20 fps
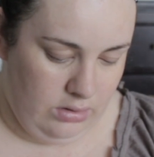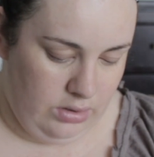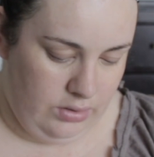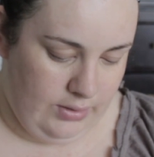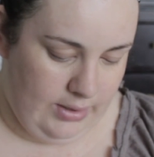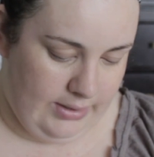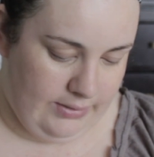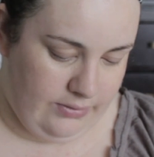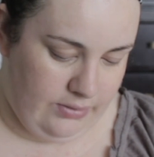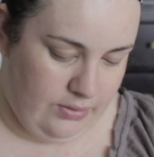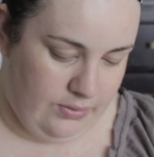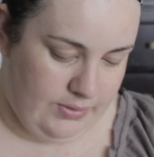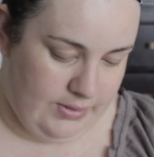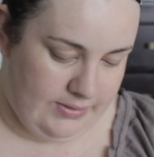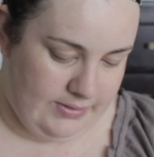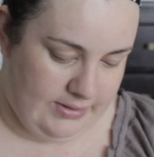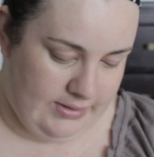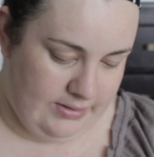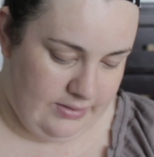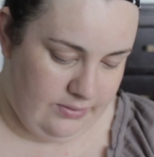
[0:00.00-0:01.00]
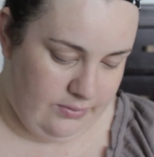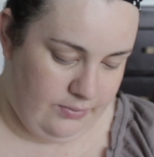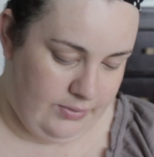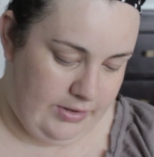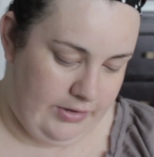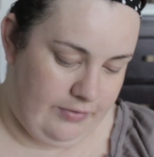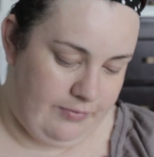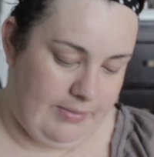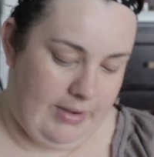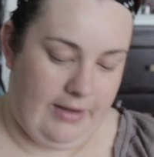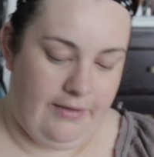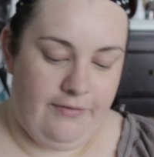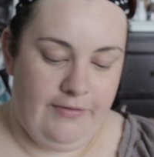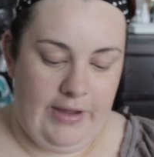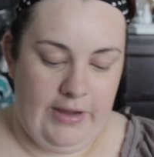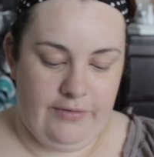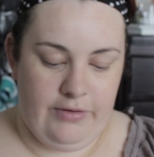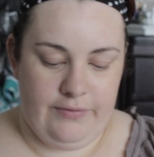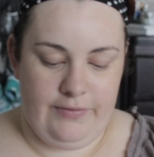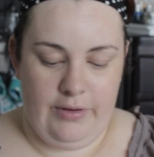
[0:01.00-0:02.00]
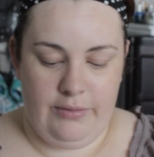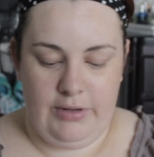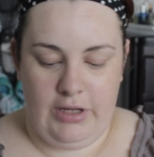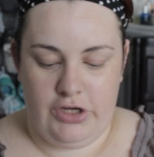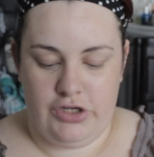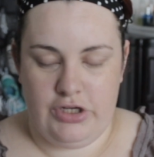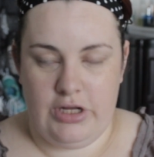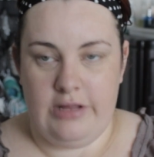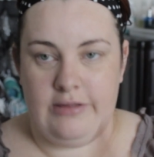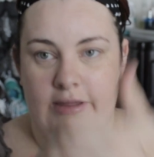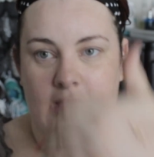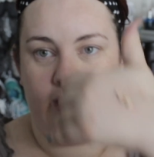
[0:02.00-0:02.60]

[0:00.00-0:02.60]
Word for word: You guys know this is one of my favorite foundations.